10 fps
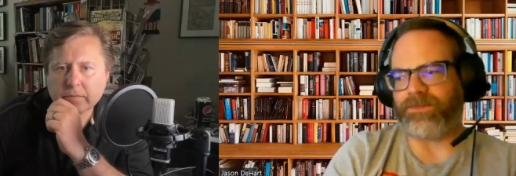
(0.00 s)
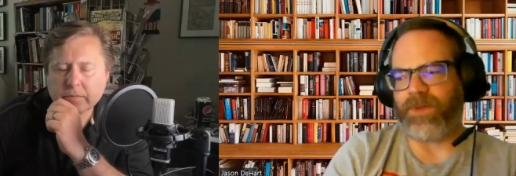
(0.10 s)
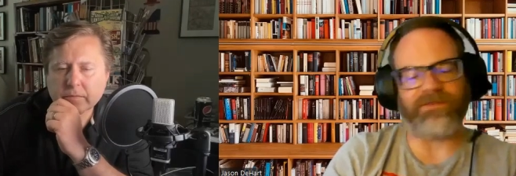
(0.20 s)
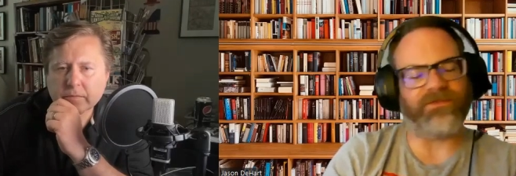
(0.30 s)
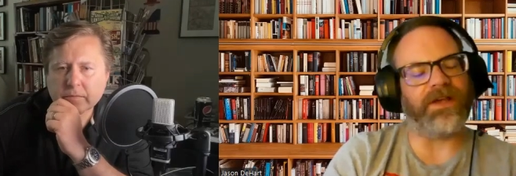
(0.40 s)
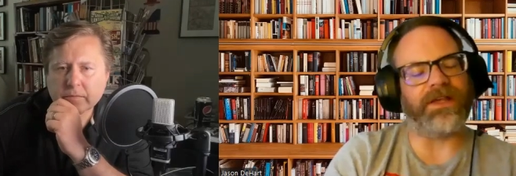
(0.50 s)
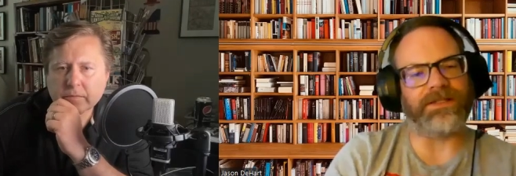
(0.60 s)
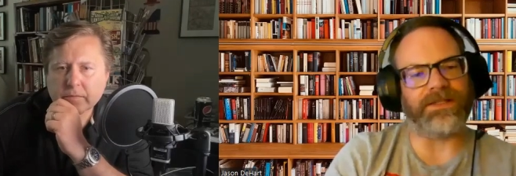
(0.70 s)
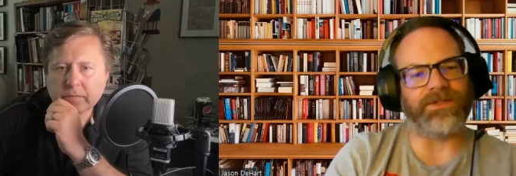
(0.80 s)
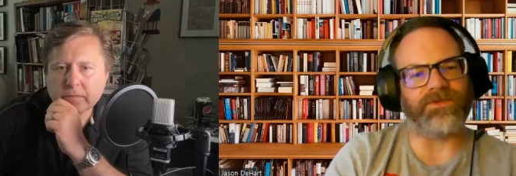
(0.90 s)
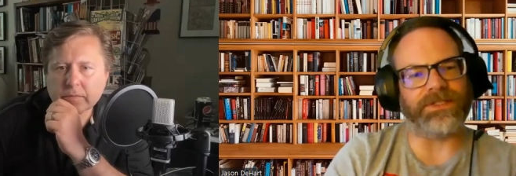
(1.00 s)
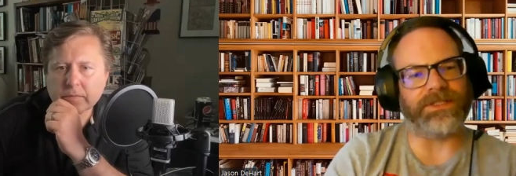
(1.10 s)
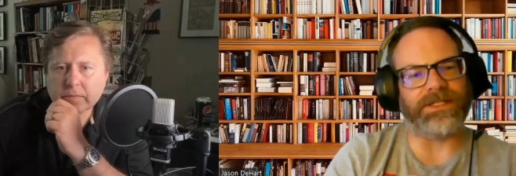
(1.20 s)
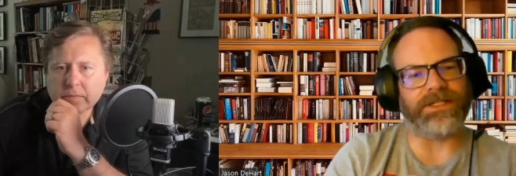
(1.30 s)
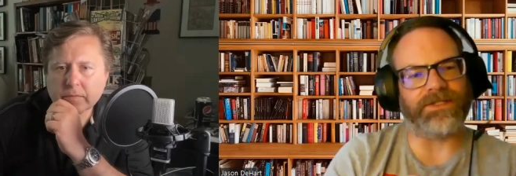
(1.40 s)
Speaker 1: Spotify has this really
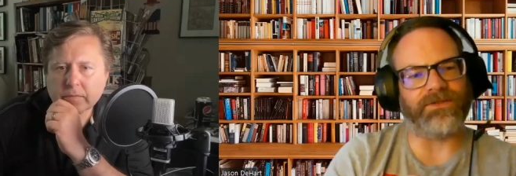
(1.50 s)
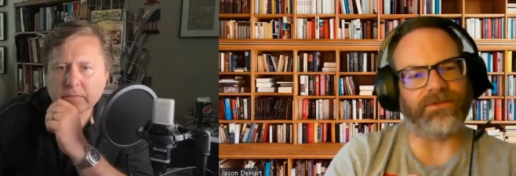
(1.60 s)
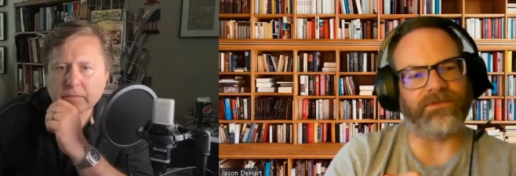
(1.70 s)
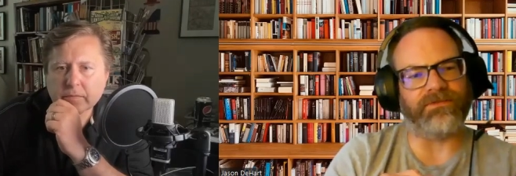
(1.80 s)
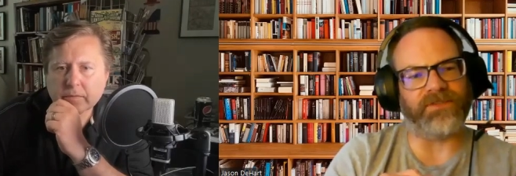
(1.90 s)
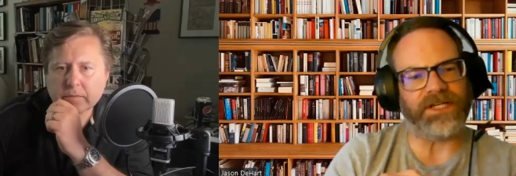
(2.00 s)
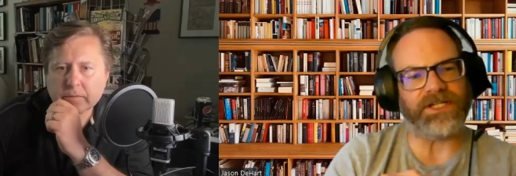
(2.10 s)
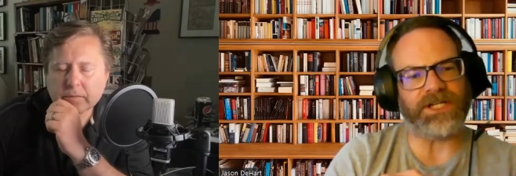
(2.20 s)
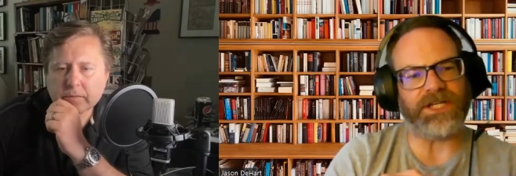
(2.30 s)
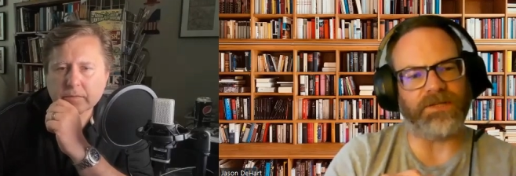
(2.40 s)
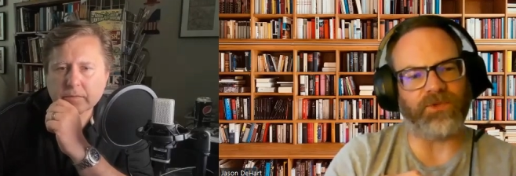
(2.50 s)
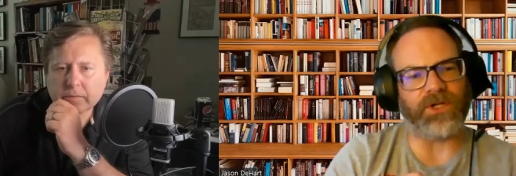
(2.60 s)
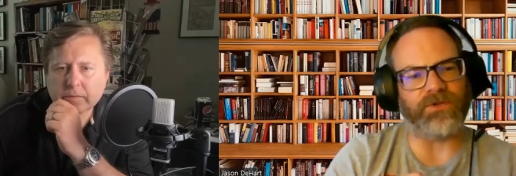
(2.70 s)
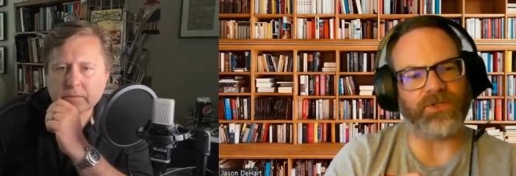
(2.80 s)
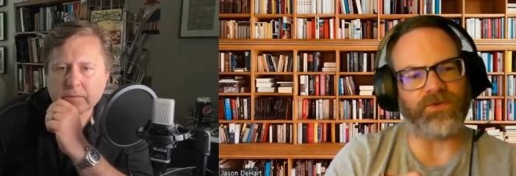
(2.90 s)
nice sort of flare gun
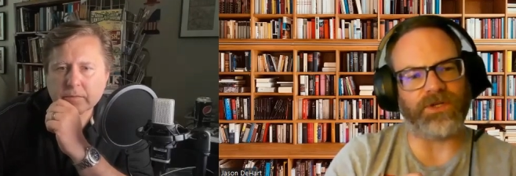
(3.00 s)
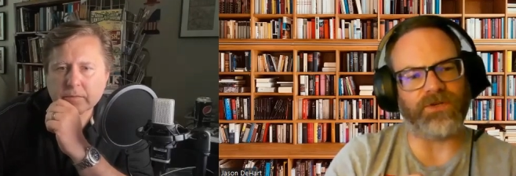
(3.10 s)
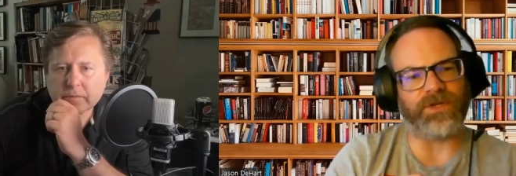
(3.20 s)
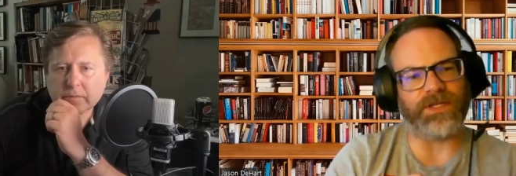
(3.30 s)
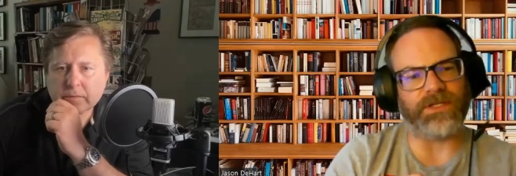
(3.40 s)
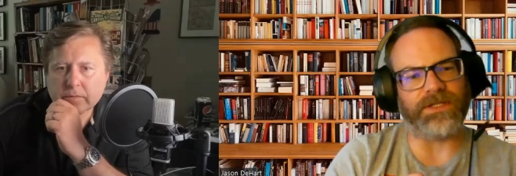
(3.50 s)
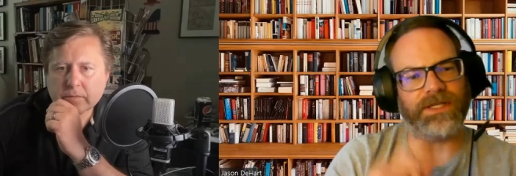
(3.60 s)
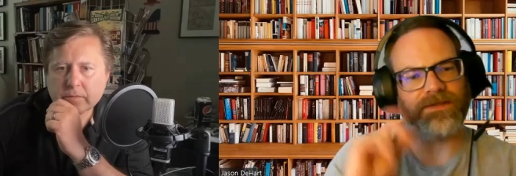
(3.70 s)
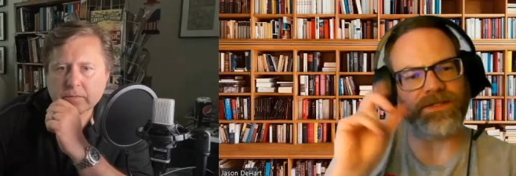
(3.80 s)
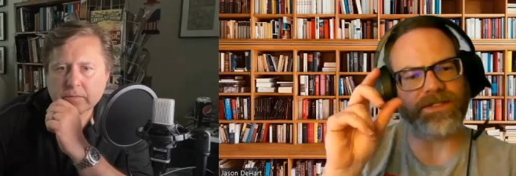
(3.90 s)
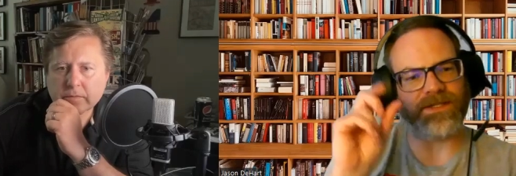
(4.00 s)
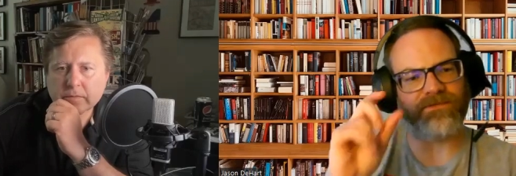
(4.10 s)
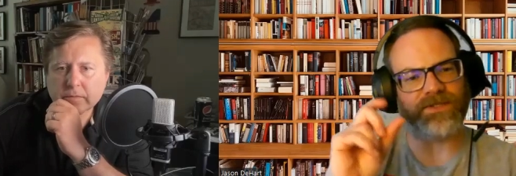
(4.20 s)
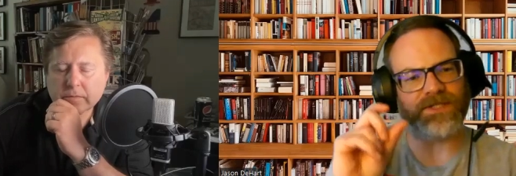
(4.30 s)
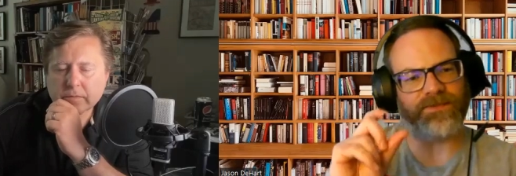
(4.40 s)
approach where you can hit these
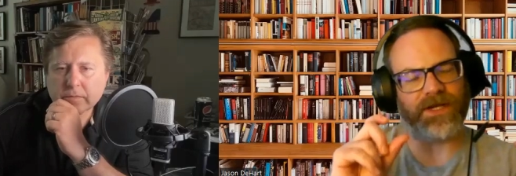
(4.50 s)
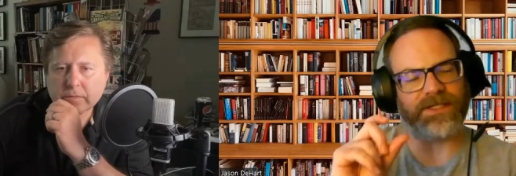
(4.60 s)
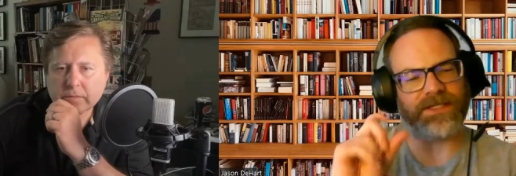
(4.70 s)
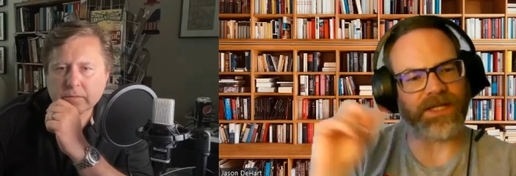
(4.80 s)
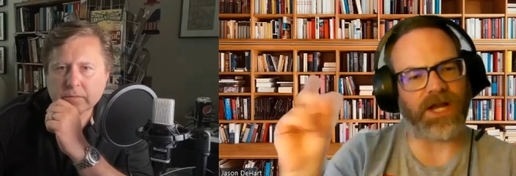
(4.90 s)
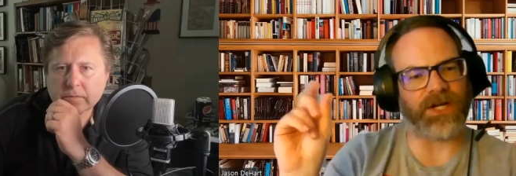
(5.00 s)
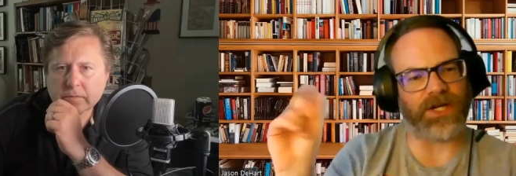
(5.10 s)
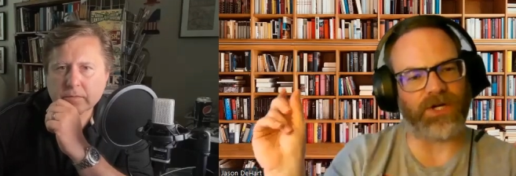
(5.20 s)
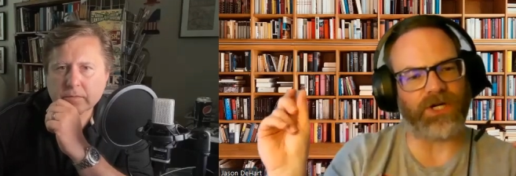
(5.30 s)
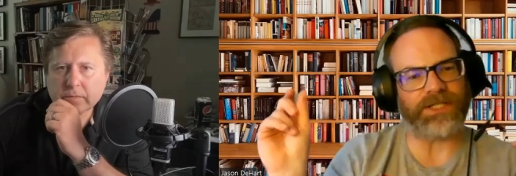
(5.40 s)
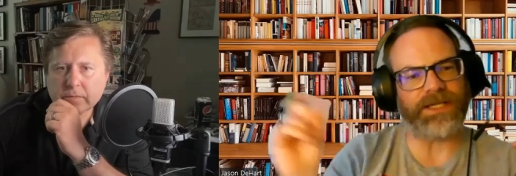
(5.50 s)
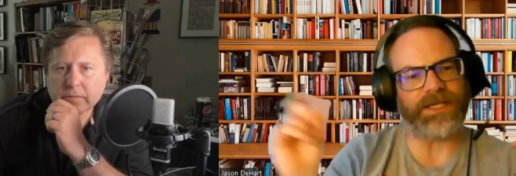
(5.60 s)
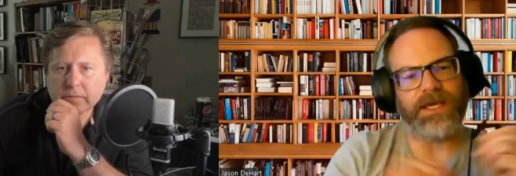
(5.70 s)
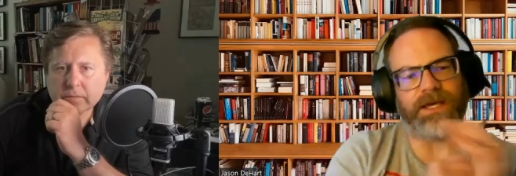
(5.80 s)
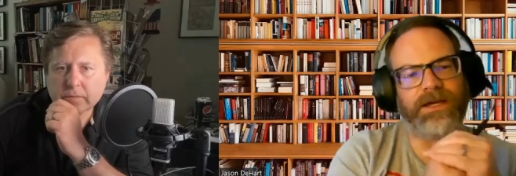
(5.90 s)
different spots like iHeart
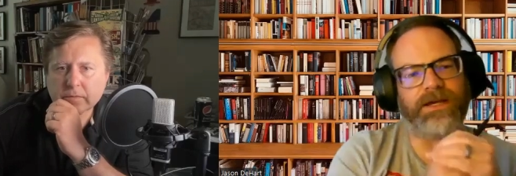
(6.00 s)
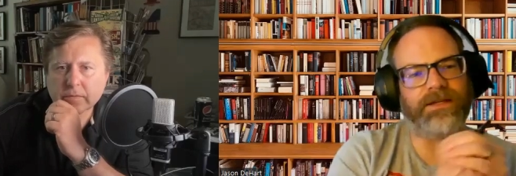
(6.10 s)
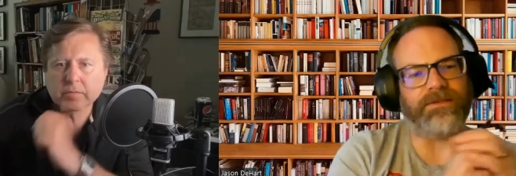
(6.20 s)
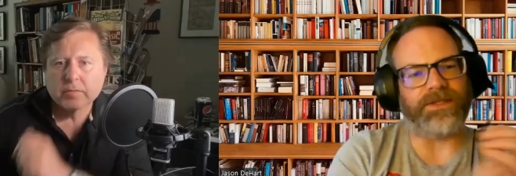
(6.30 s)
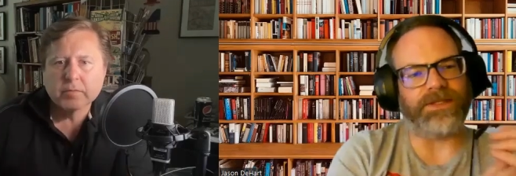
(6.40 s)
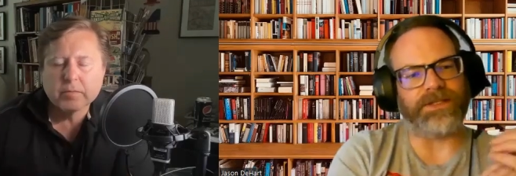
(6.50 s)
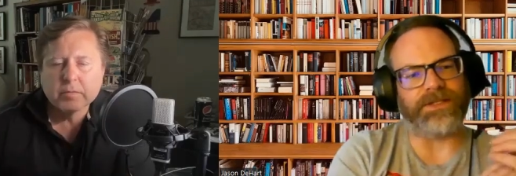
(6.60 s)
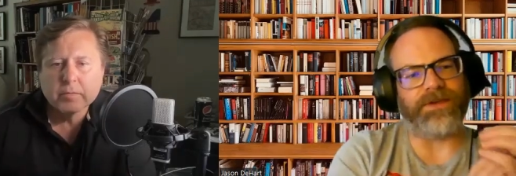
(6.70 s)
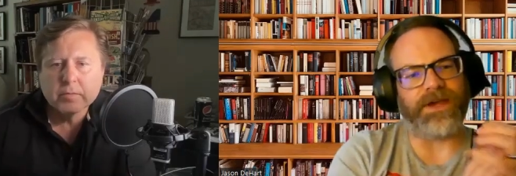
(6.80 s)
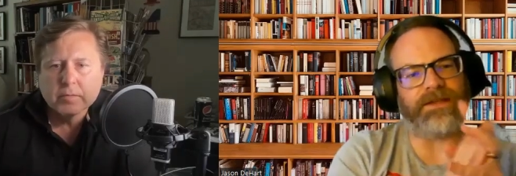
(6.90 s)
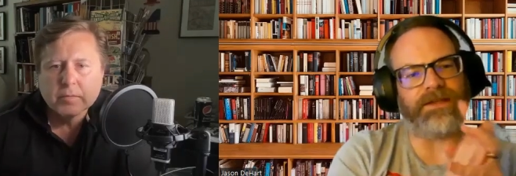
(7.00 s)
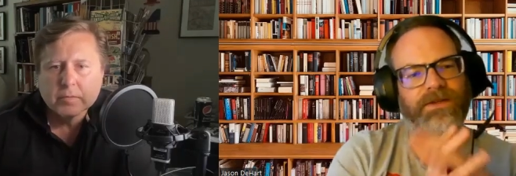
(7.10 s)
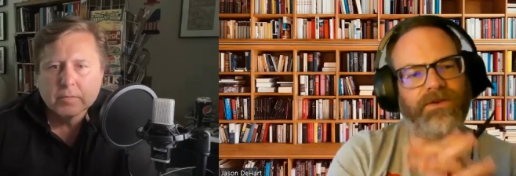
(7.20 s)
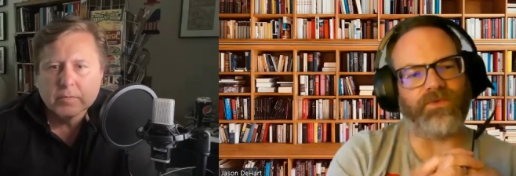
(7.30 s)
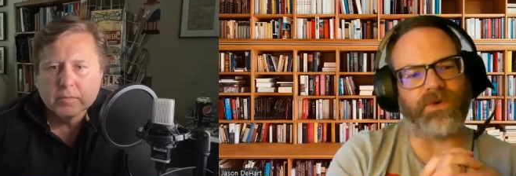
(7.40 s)
uh, and things like that.
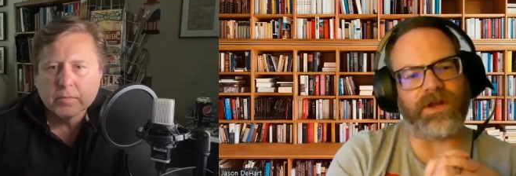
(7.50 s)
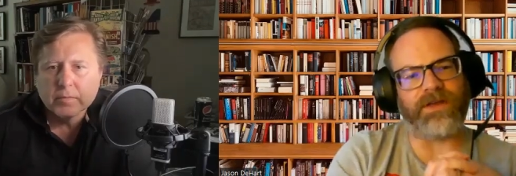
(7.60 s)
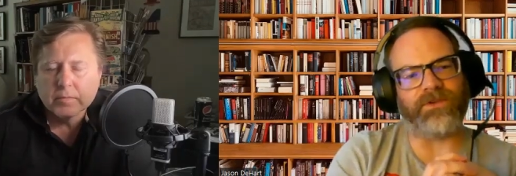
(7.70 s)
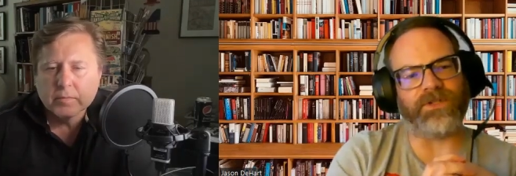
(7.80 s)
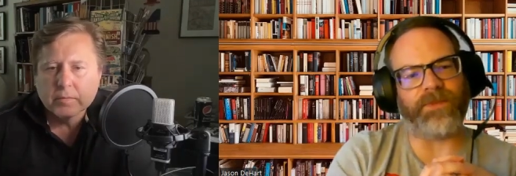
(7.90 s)
So wherever